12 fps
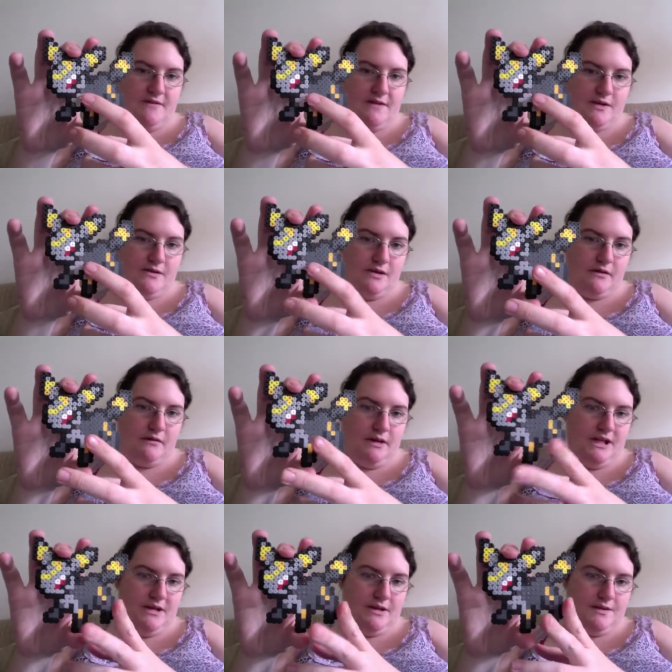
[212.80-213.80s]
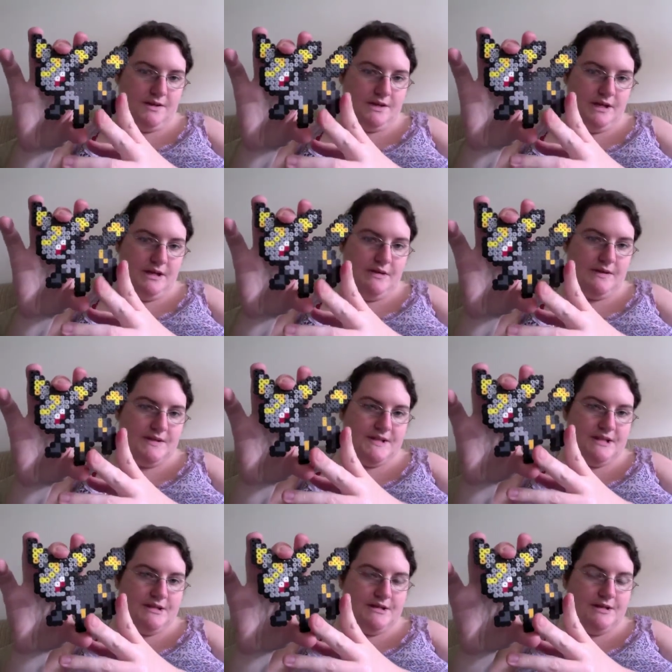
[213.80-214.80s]
if you look really closely, you can
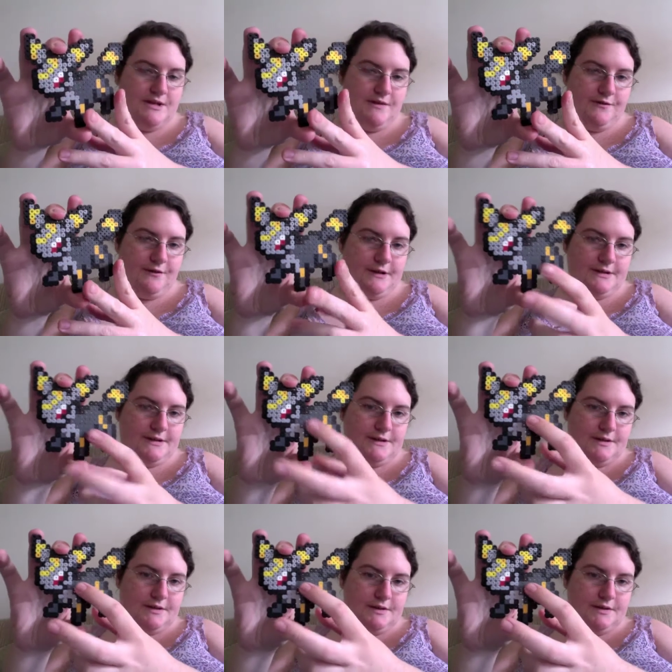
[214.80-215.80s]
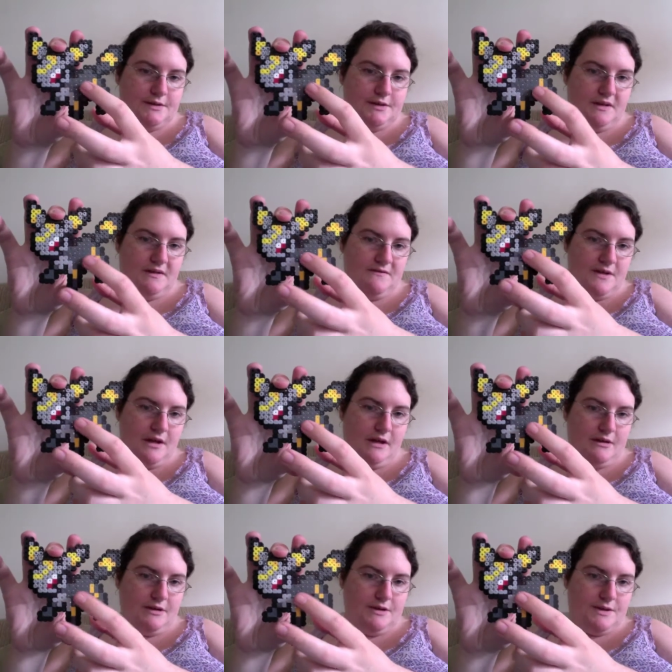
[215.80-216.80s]
see the difference of the
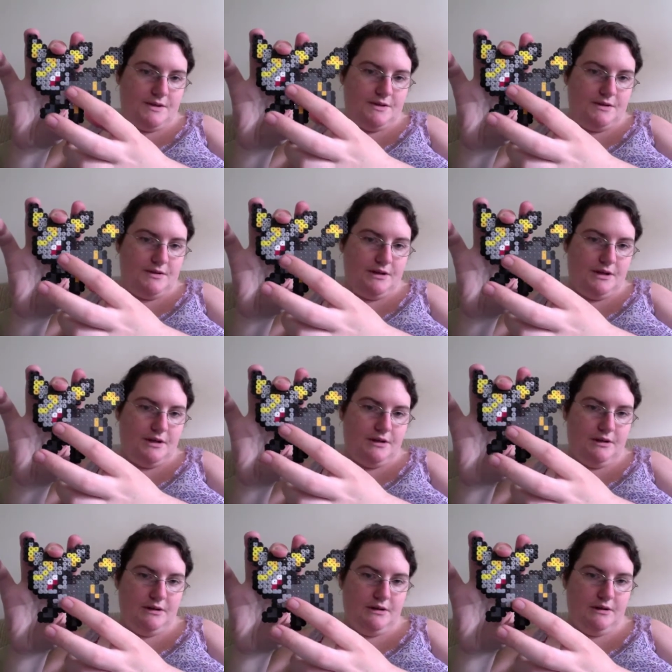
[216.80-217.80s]
colors here.